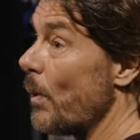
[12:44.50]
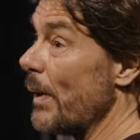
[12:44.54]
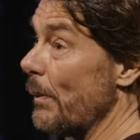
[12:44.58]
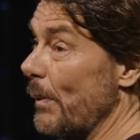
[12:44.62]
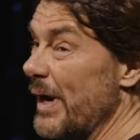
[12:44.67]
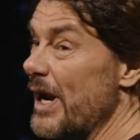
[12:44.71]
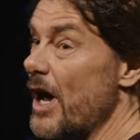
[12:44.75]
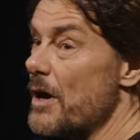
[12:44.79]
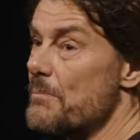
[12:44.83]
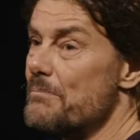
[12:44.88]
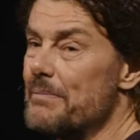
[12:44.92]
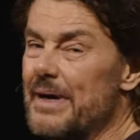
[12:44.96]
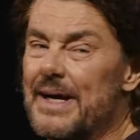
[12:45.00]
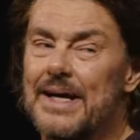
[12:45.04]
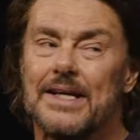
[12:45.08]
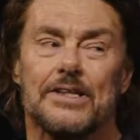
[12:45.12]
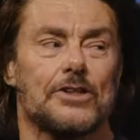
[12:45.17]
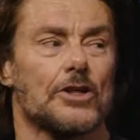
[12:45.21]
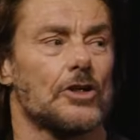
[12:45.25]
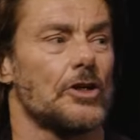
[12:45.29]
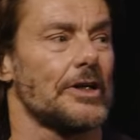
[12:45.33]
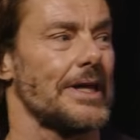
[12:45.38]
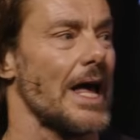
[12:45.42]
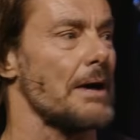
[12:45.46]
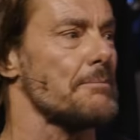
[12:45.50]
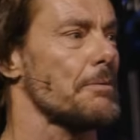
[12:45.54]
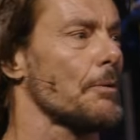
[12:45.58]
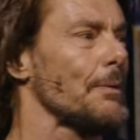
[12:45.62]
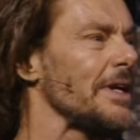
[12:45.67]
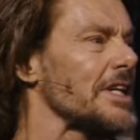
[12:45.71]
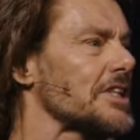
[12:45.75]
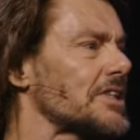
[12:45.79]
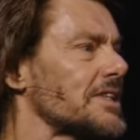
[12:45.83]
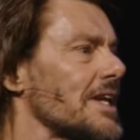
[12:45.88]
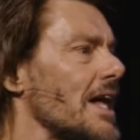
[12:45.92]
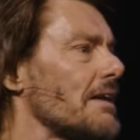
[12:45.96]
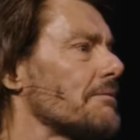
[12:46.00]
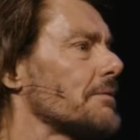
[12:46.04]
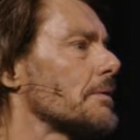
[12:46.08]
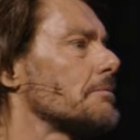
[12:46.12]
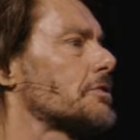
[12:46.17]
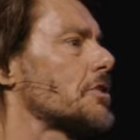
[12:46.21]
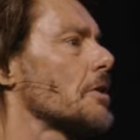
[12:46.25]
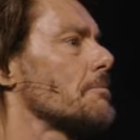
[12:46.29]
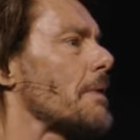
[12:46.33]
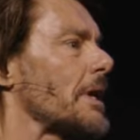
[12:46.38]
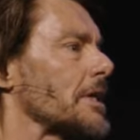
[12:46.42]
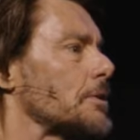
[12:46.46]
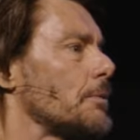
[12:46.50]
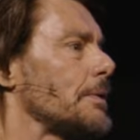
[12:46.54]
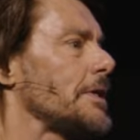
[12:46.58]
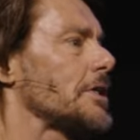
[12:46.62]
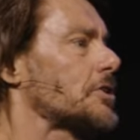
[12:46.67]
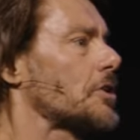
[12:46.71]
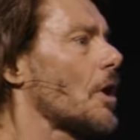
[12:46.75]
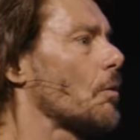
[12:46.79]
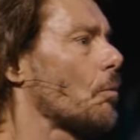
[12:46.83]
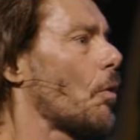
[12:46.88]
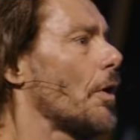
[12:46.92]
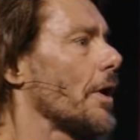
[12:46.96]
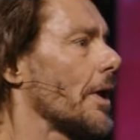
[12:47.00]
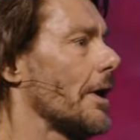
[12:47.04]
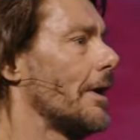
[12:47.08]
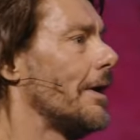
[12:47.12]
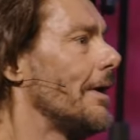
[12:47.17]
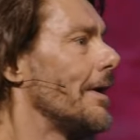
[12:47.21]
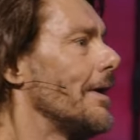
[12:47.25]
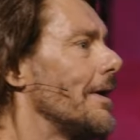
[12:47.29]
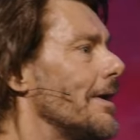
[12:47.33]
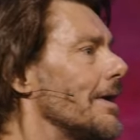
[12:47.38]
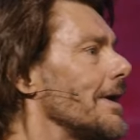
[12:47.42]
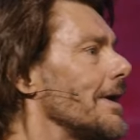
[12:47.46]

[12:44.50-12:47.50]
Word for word: we, we don't mean to do that, but we just love them so much, we just don't want to